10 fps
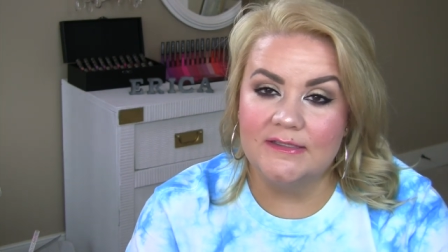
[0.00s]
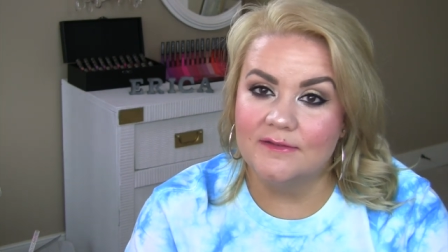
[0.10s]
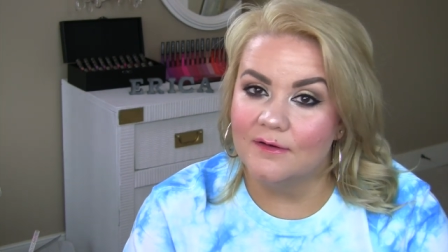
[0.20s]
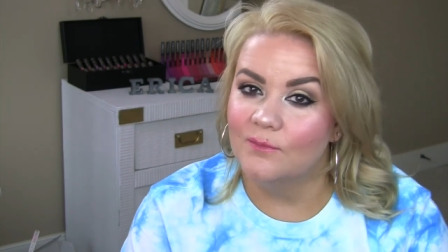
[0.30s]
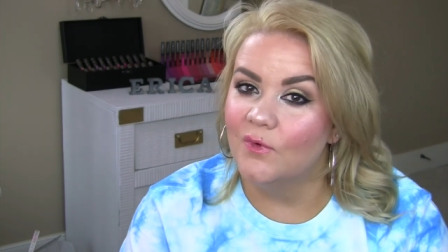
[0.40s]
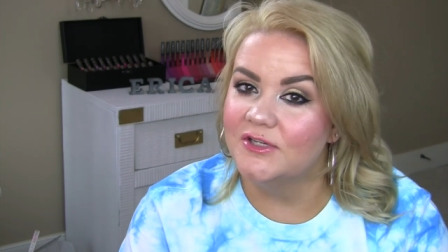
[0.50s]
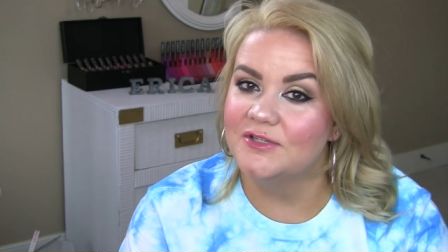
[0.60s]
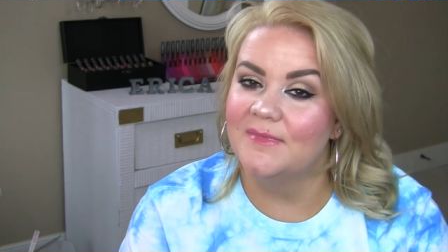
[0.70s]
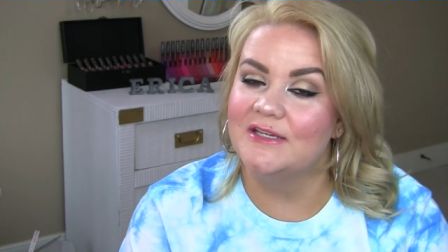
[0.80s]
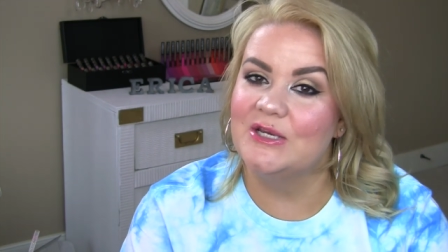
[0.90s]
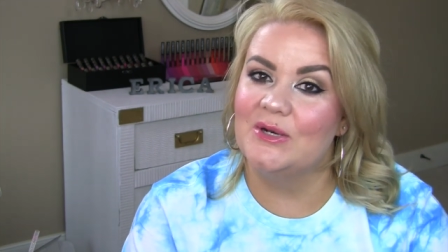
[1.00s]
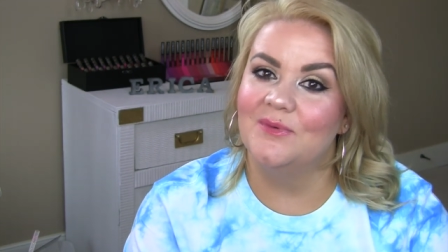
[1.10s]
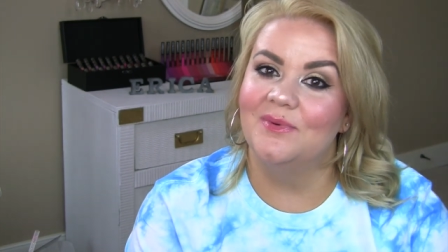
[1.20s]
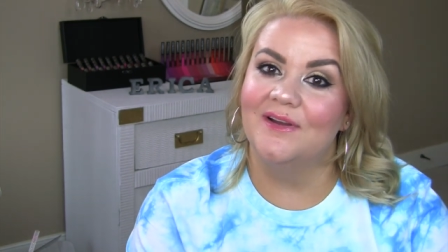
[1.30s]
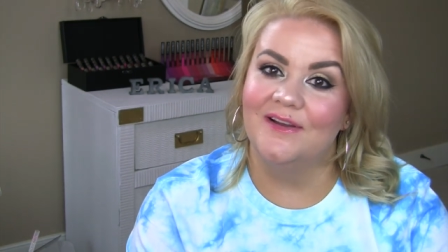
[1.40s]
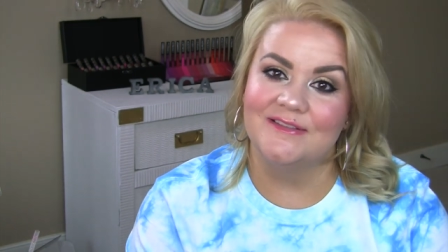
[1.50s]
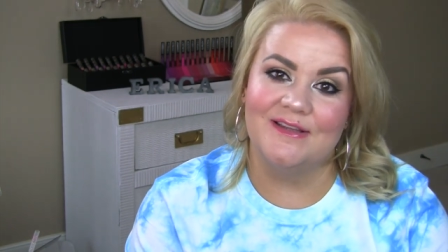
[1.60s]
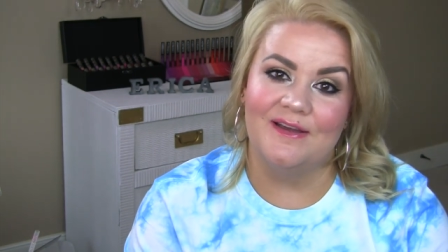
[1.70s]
started watching my channel because